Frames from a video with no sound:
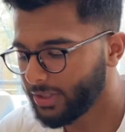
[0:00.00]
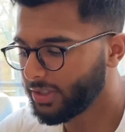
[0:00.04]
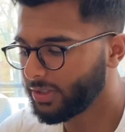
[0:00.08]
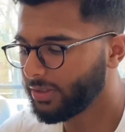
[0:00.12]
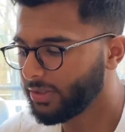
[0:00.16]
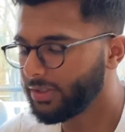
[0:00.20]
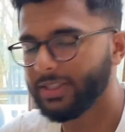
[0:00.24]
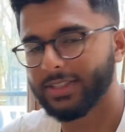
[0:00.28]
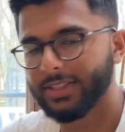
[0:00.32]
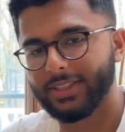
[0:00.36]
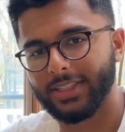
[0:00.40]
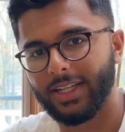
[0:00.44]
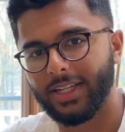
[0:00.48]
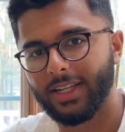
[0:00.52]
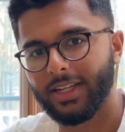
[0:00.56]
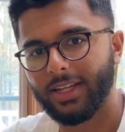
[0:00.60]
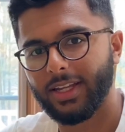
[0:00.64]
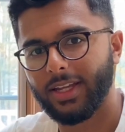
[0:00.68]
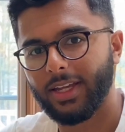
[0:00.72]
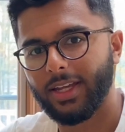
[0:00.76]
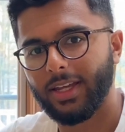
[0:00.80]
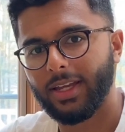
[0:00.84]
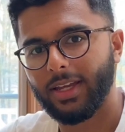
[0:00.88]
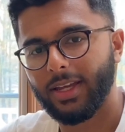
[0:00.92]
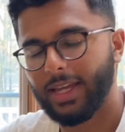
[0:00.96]
good is it
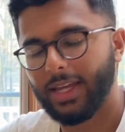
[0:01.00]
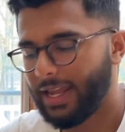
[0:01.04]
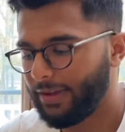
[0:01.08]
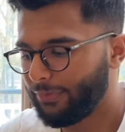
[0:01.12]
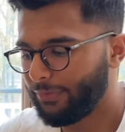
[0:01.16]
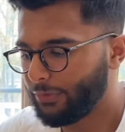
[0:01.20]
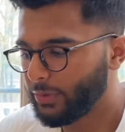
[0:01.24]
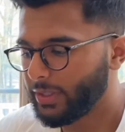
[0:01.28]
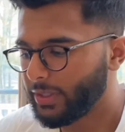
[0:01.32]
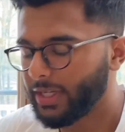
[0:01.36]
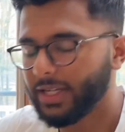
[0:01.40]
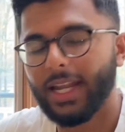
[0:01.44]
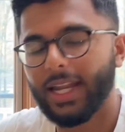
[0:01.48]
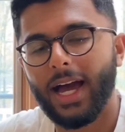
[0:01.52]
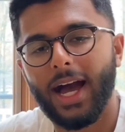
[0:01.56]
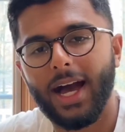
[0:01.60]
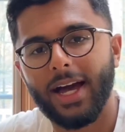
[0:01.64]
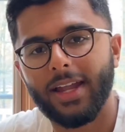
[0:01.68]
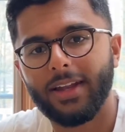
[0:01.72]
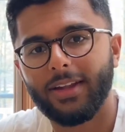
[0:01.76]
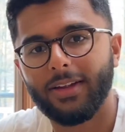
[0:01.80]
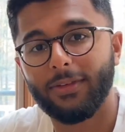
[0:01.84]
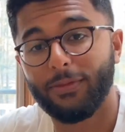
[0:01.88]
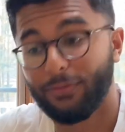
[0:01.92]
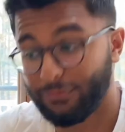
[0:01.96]
if you
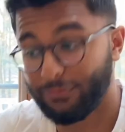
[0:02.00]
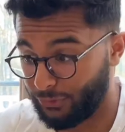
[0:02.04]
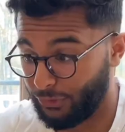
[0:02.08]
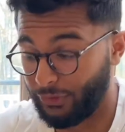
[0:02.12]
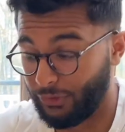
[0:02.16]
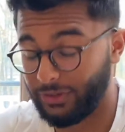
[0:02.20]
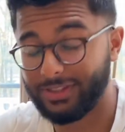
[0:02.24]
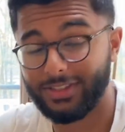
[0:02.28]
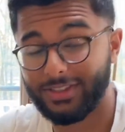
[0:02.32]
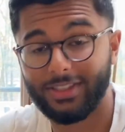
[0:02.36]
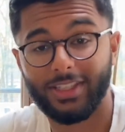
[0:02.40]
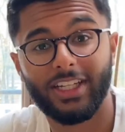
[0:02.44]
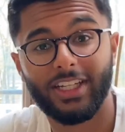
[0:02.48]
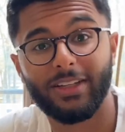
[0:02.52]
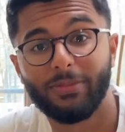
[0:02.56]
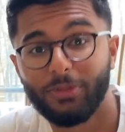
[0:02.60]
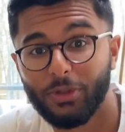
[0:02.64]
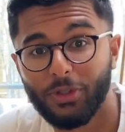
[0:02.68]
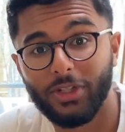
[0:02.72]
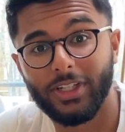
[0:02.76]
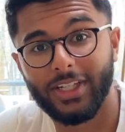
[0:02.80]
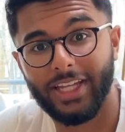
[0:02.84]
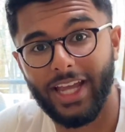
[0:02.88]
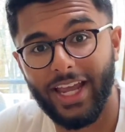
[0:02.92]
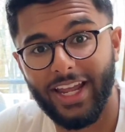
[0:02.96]
cannot first
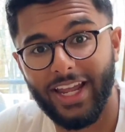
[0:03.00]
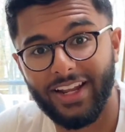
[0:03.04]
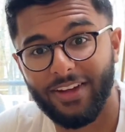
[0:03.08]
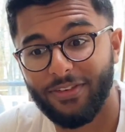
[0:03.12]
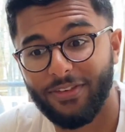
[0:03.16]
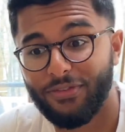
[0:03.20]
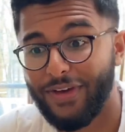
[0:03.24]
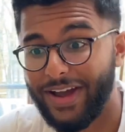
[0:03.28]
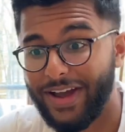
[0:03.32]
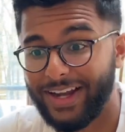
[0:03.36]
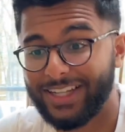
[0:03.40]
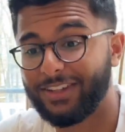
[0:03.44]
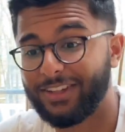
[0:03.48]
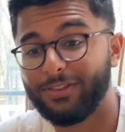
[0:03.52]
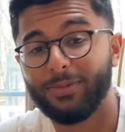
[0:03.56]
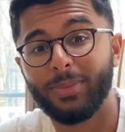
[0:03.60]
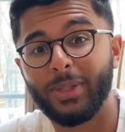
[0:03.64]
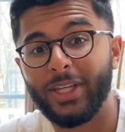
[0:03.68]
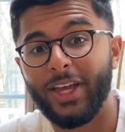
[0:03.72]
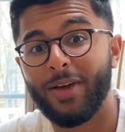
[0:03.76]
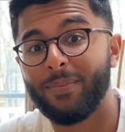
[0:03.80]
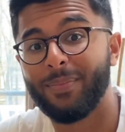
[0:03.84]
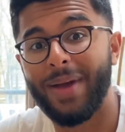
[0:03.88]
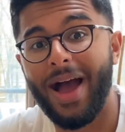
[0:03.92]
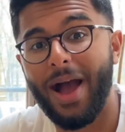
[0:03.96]
communicate effectively
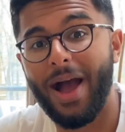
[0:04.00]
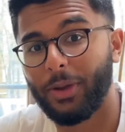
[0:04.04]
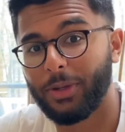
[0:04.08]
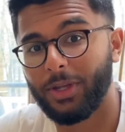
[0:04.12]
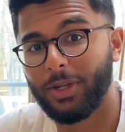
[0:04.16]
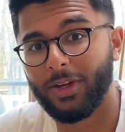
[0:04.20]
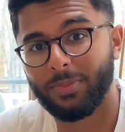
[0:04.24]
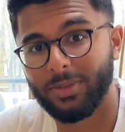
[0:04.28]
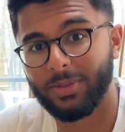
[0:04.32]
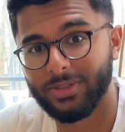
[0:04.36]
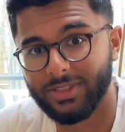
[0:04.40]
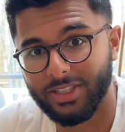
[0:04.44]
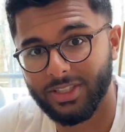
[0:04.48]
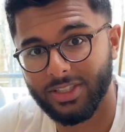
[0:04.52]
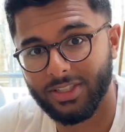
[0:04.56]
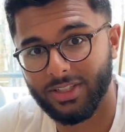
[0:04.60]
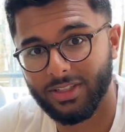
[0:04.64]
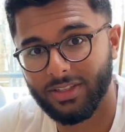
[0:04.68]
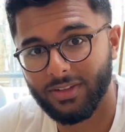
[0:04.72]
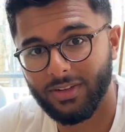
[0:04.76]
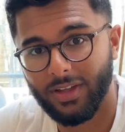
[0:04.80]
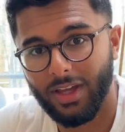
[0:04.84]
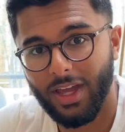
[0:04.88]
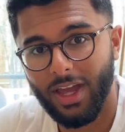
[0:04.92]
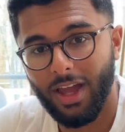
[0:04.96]
about your
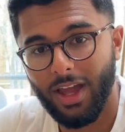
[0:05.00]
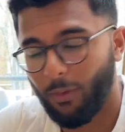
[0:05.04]
position?